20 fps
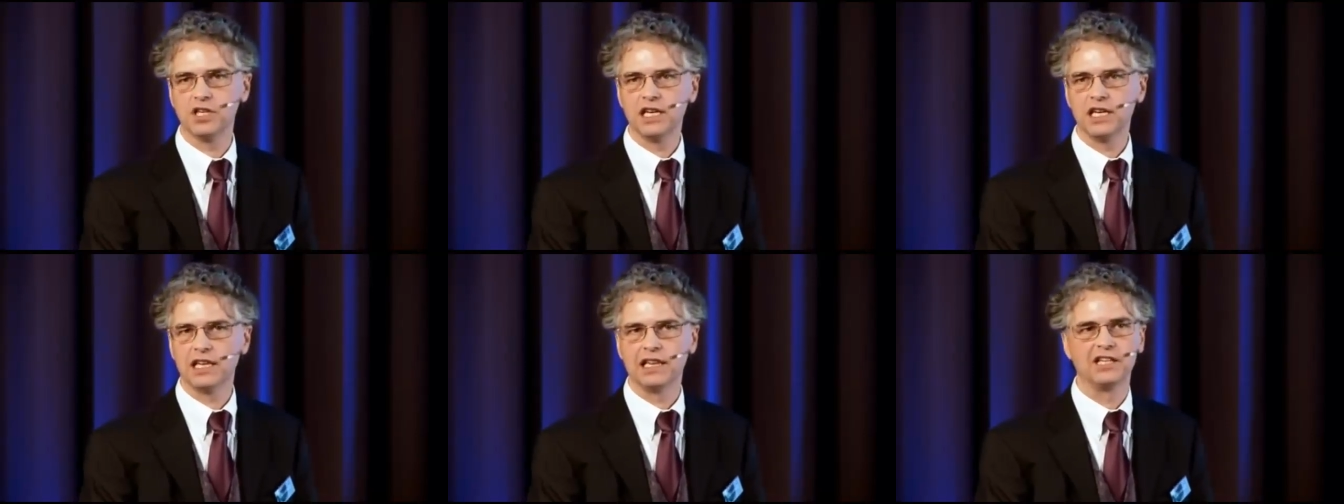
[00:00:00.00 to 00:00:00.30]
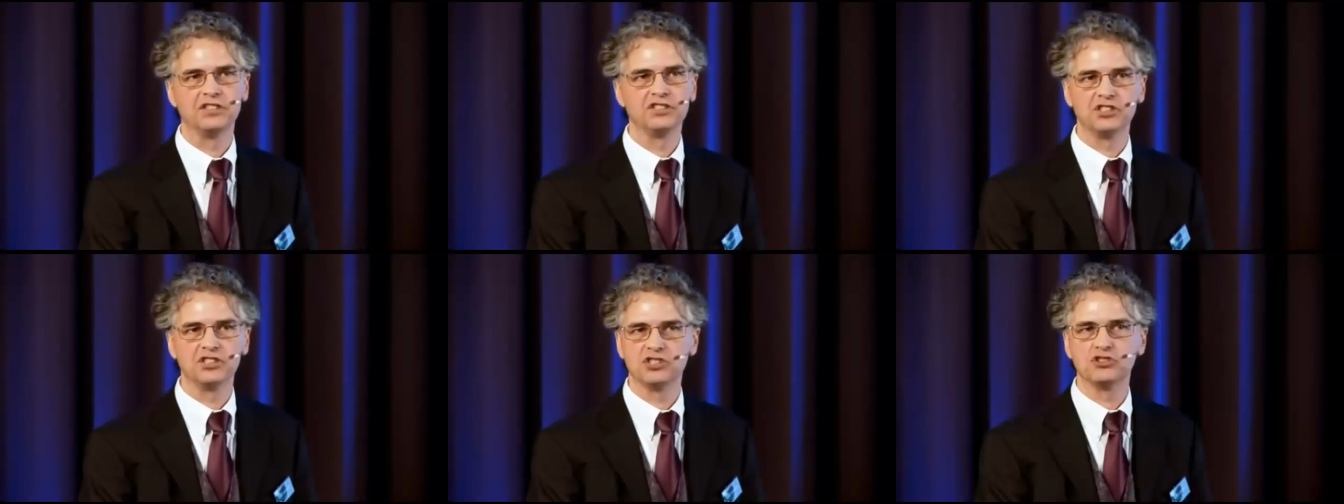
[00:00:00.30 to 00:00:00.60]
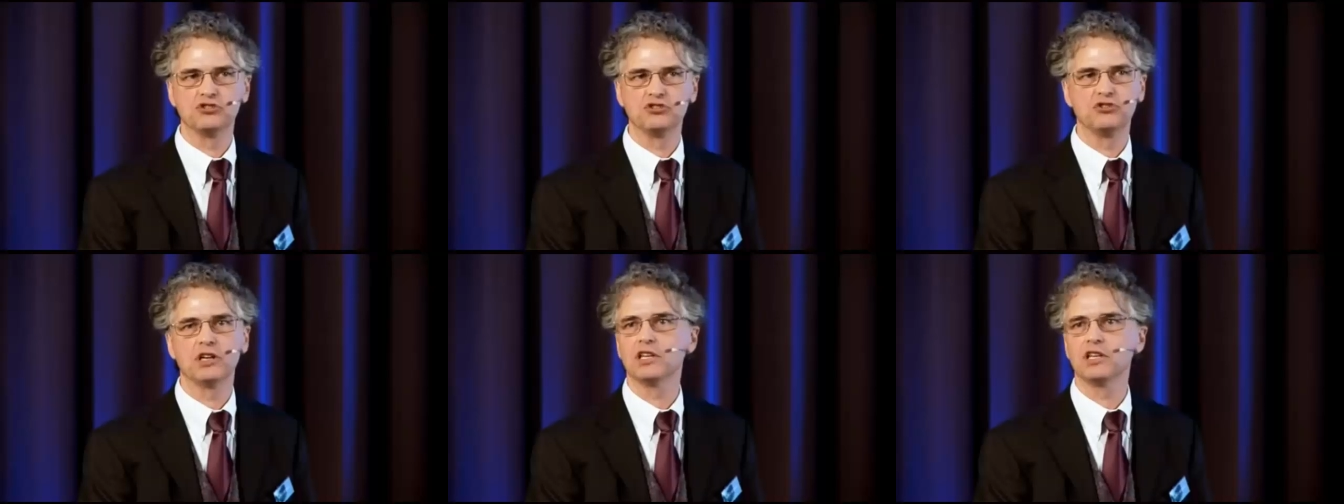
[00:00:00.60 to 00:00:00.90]
unless it's
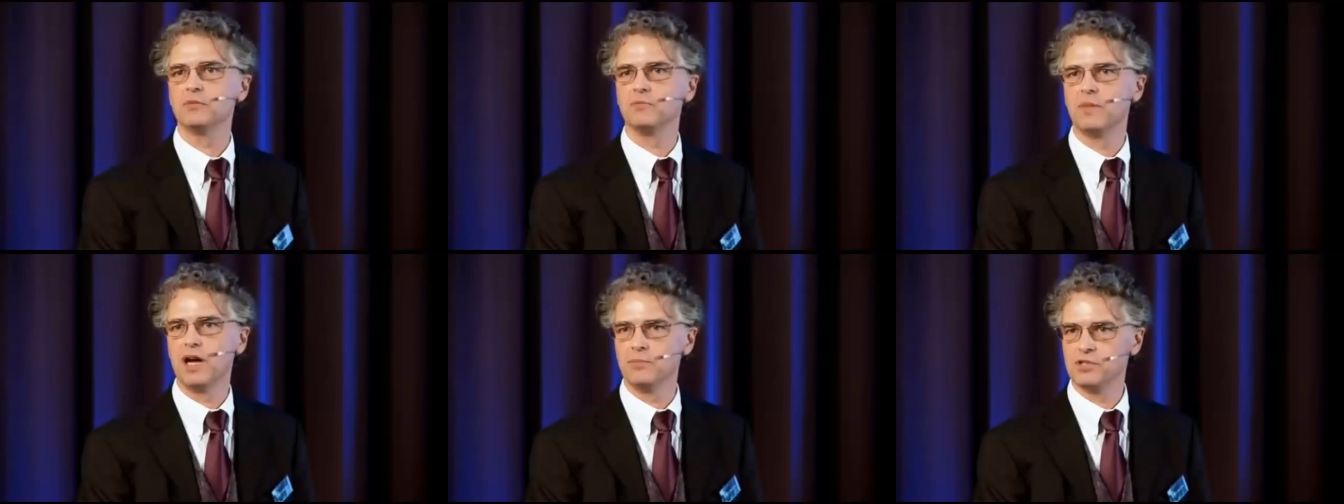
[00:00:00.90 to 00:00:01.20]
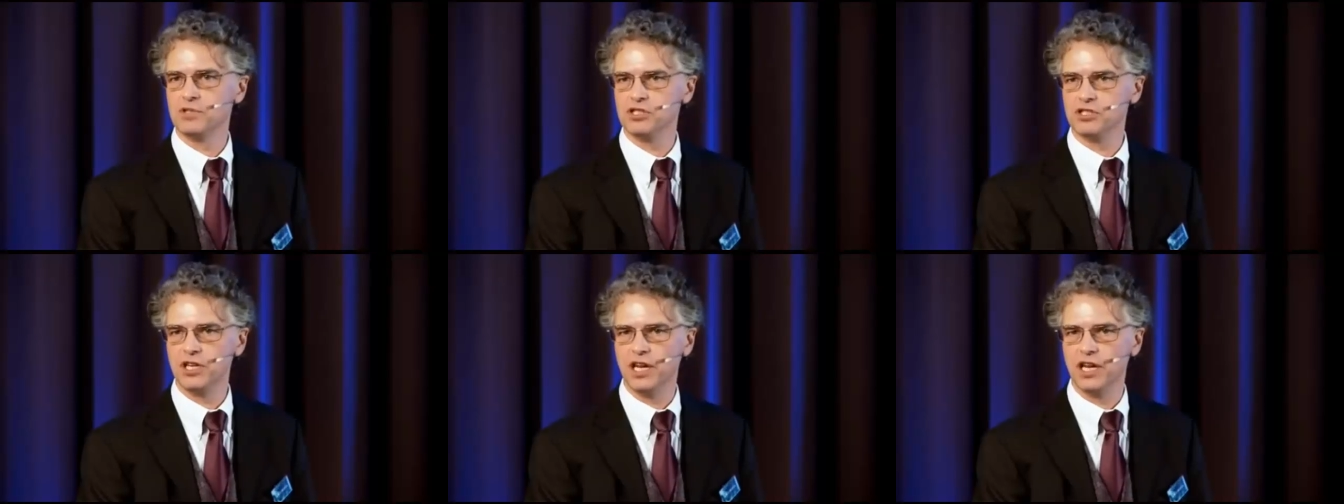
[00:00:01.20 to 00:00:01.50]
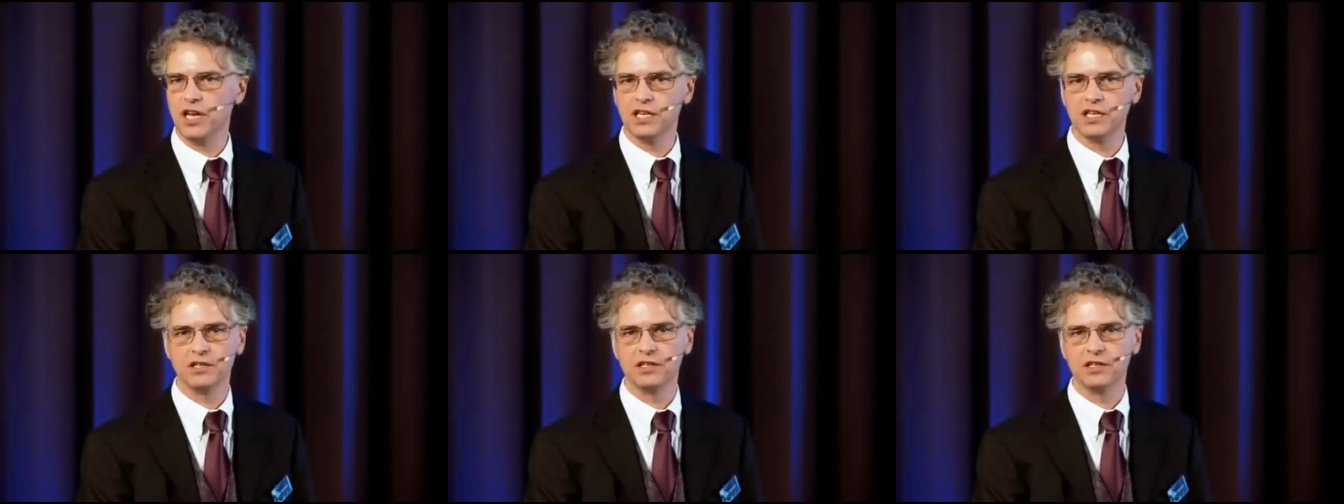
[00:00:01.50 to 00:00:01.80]
strictly by
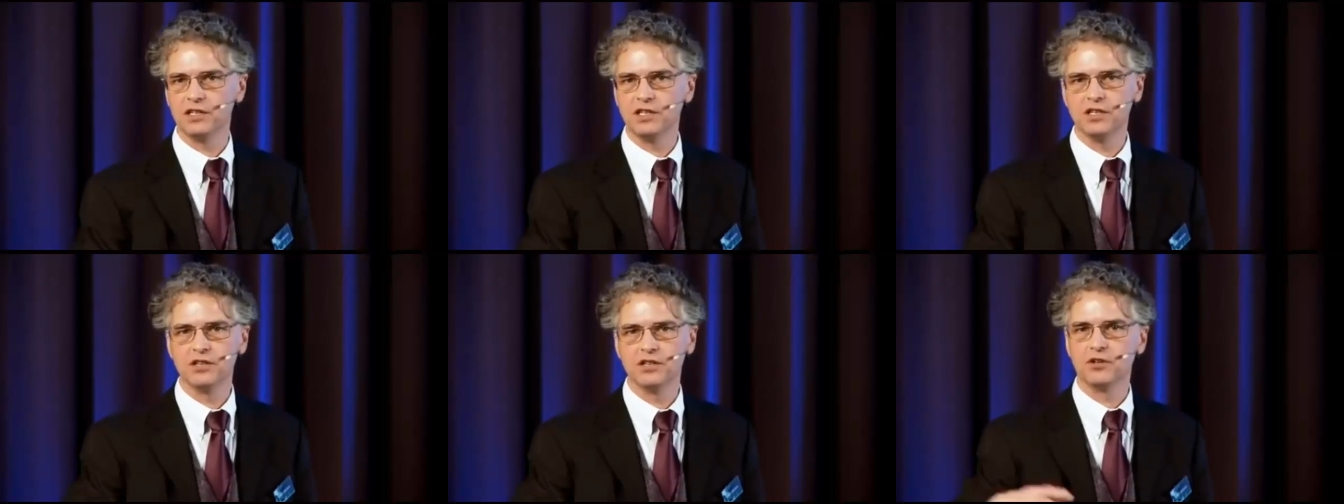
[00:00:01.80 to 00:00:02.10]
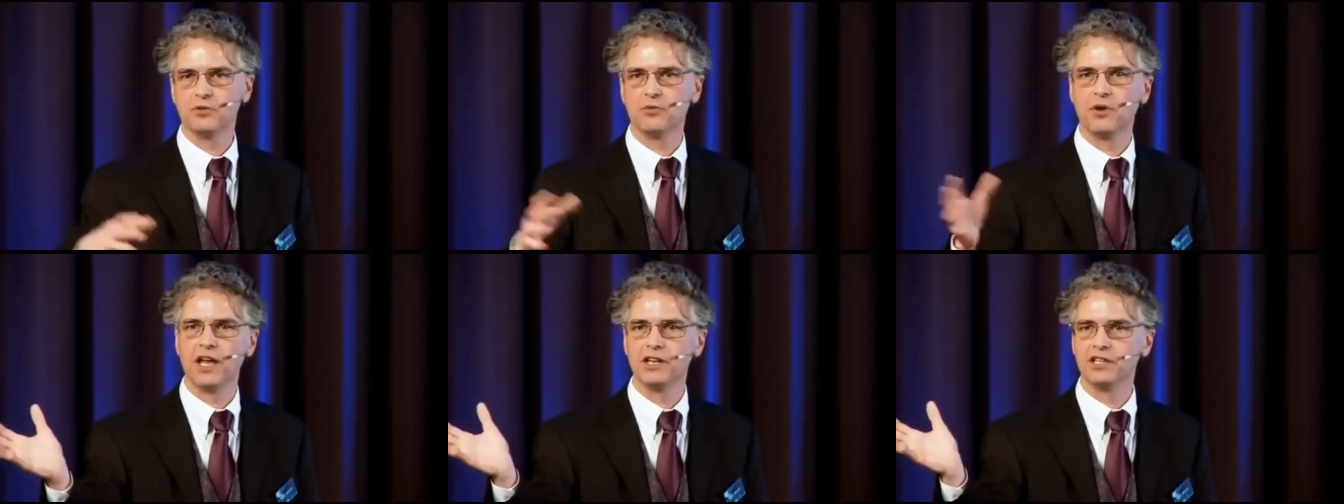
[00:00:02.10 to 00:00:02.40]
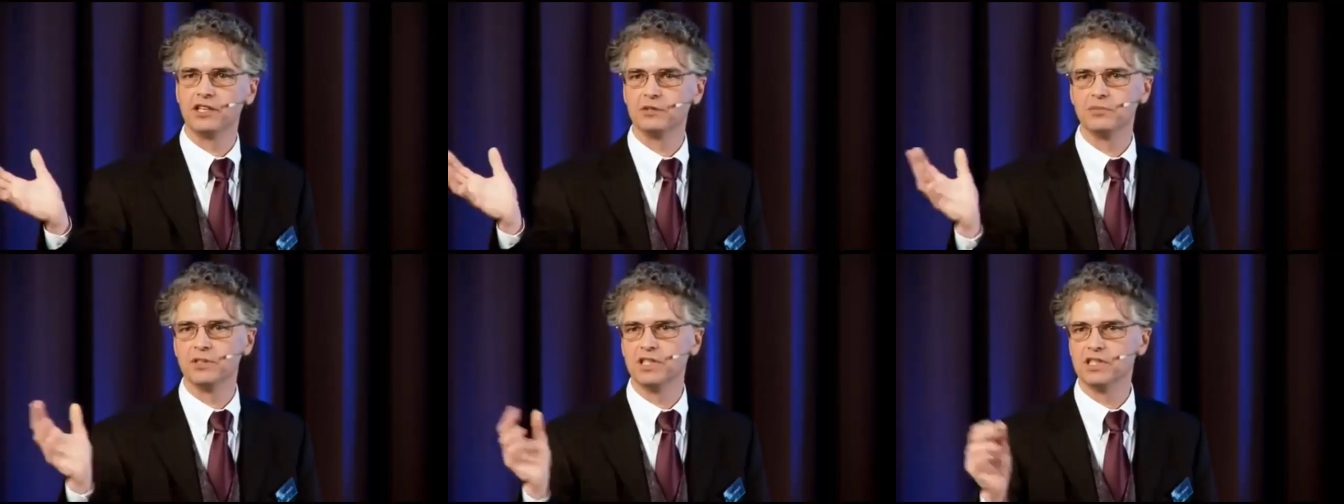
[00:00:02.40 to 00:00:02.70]
mistake and the
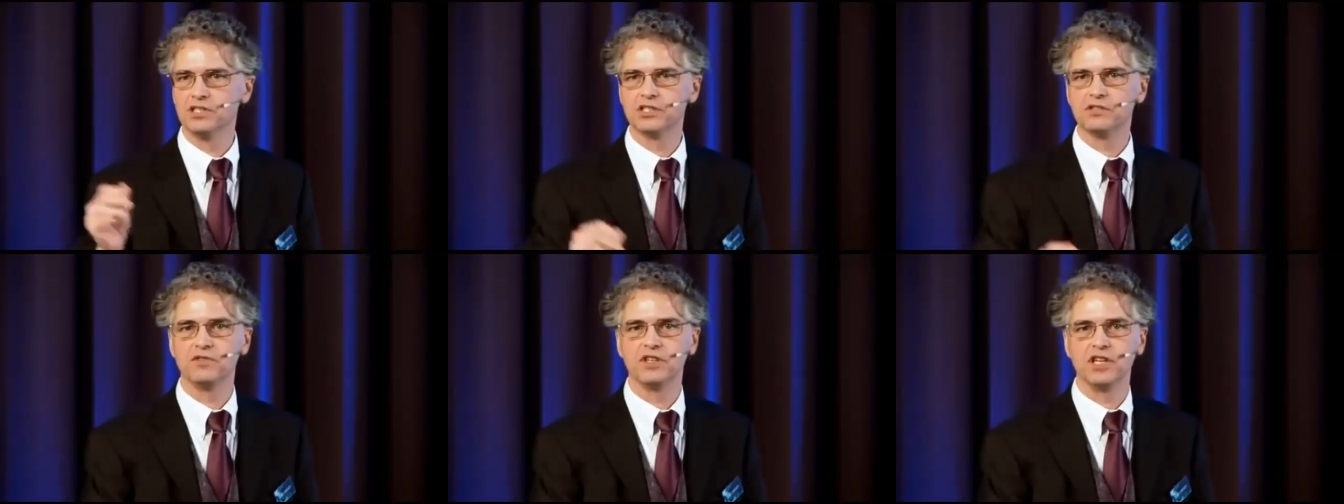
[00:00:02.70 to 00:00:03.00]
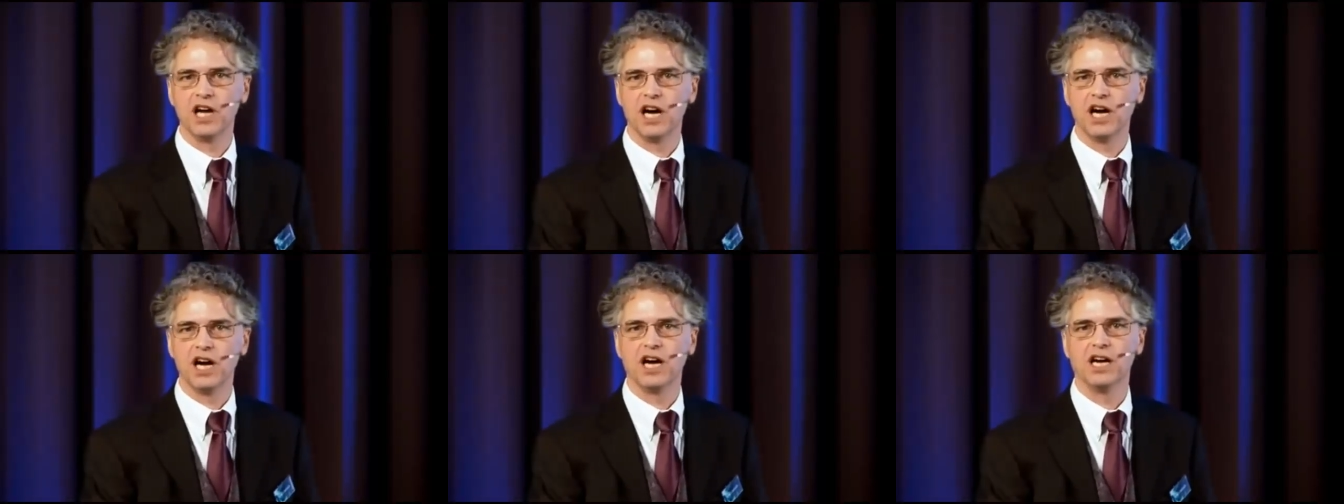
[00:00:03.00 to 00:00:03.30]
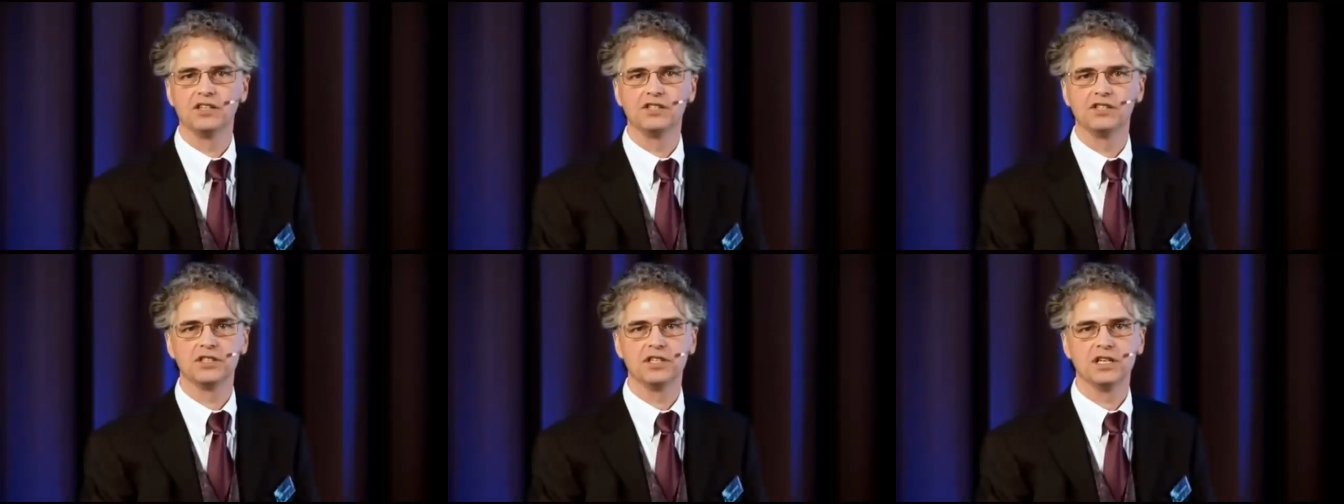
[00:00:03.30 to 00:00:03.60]
randomness of the
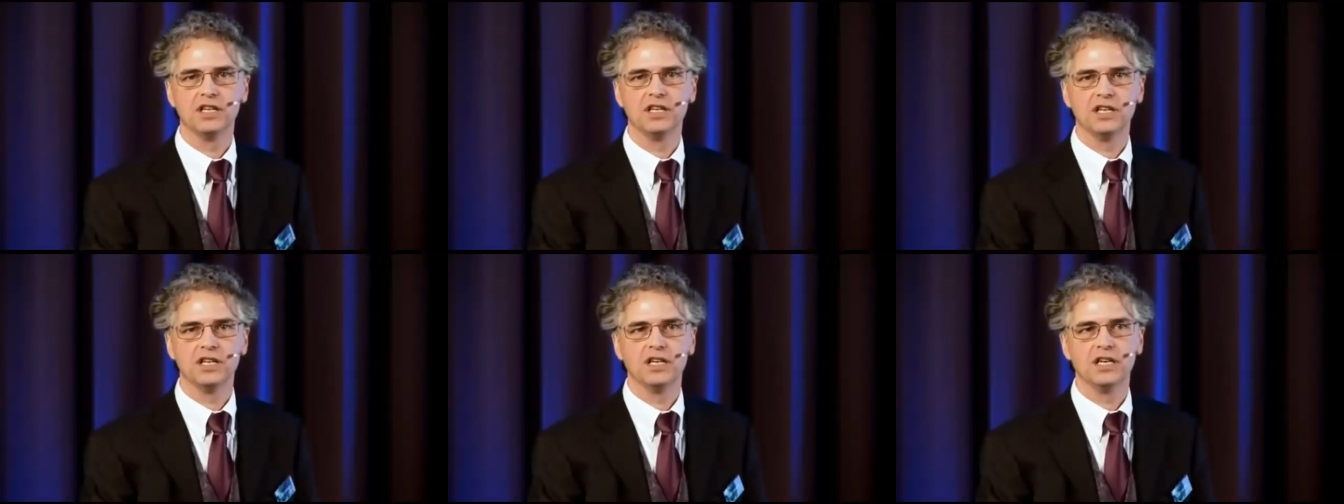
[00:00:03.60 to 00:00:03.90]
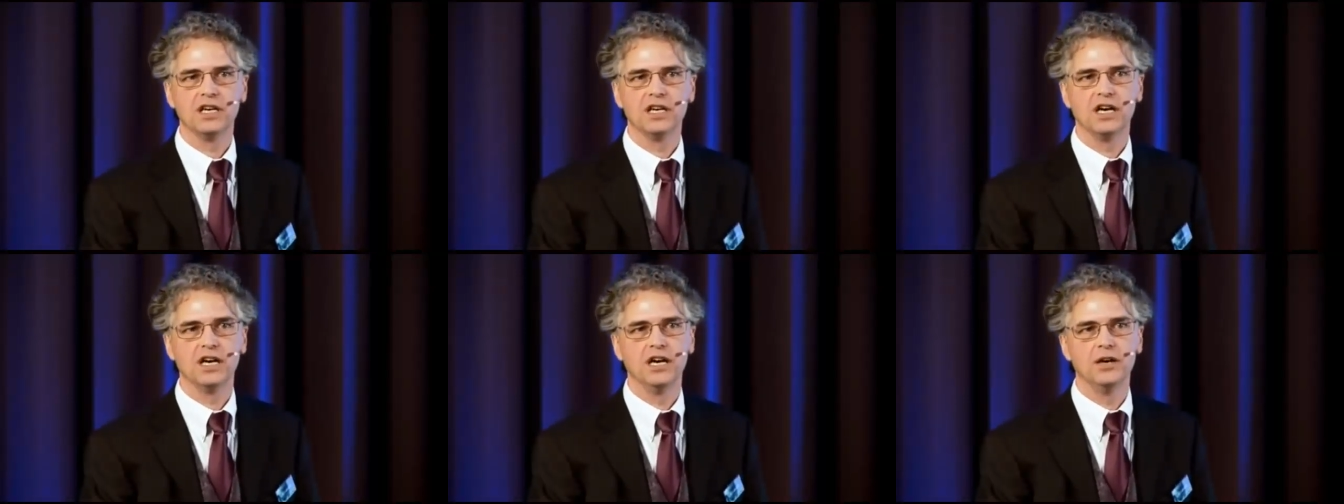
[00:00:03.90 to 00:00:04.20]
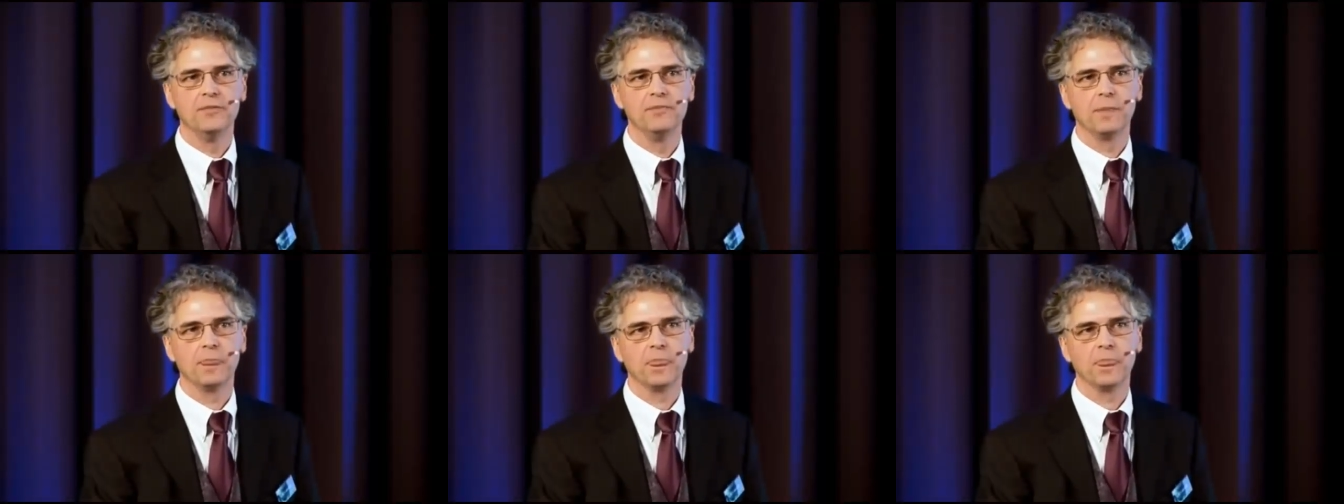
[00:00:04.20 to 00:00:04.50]
odds.
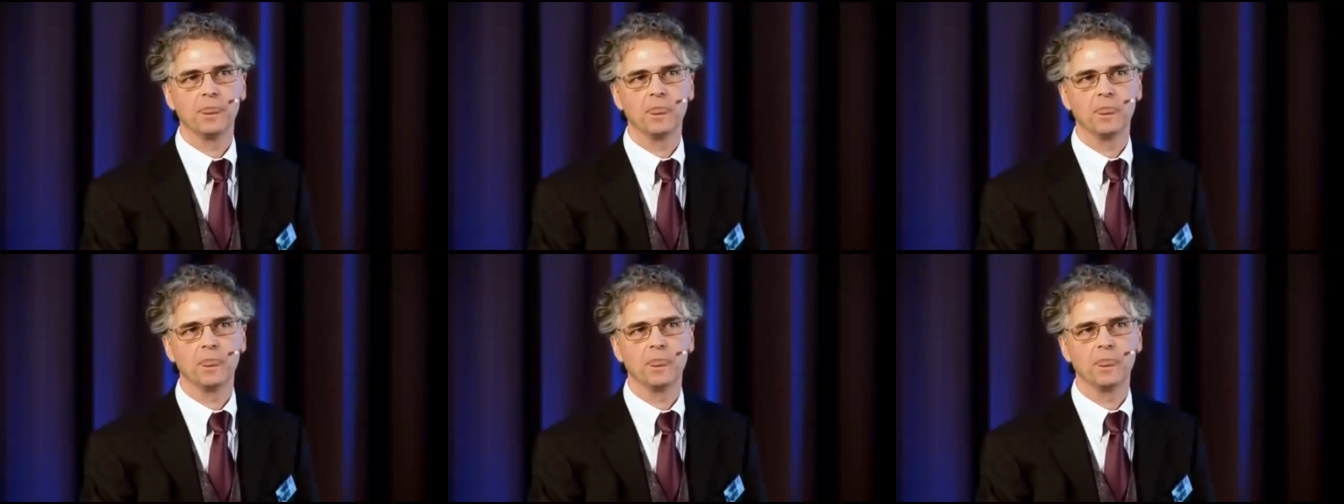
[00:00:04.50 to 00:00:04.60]
Um,